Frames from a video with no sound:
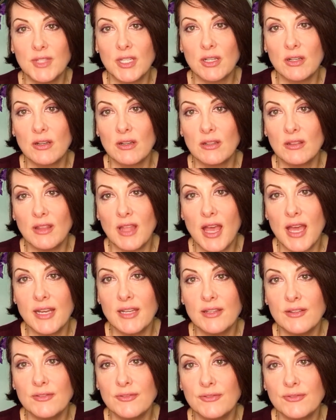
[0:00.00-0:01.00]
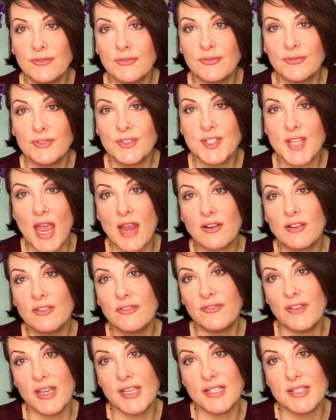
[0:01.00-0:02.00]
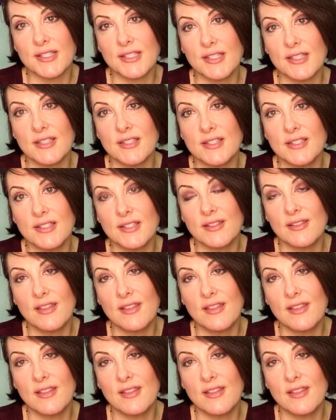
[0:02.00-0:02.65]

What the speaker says: There are a lot of sacrifices